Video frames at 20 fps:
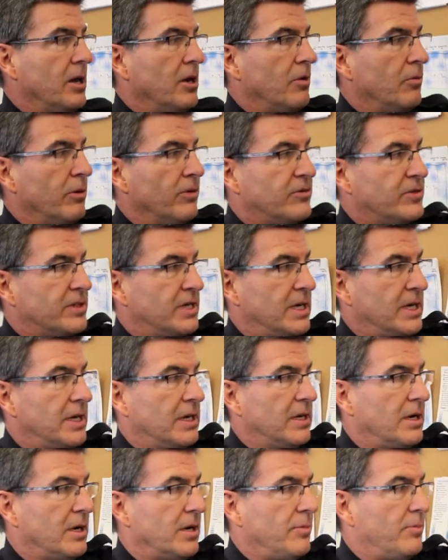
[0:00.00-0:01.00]
we've
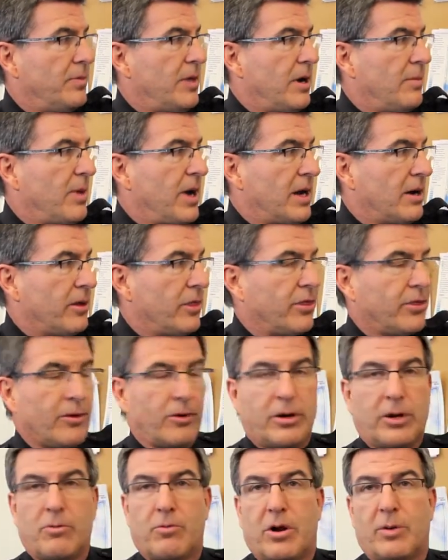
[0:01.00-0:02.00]
seen about a
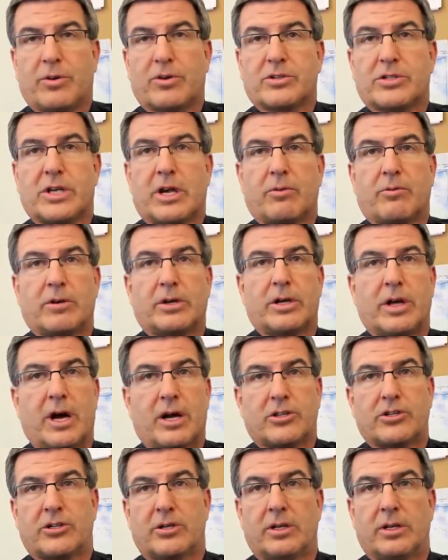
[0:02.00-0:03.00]
31%
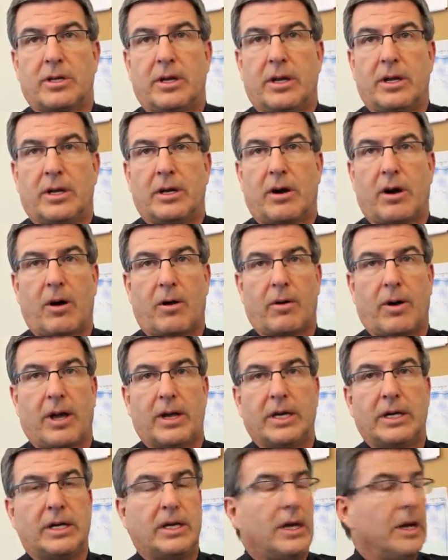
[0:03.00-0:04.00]
reduction
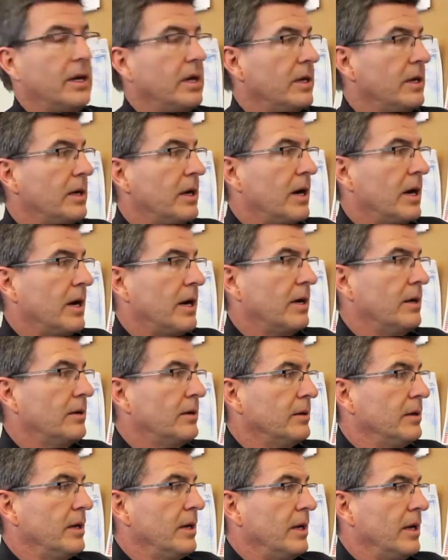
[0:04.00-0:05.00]
already
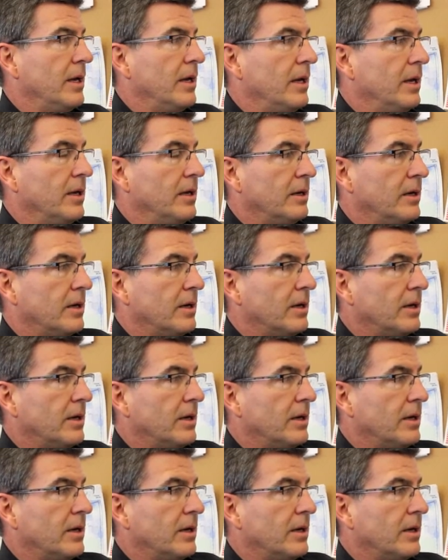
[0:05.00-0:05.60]
in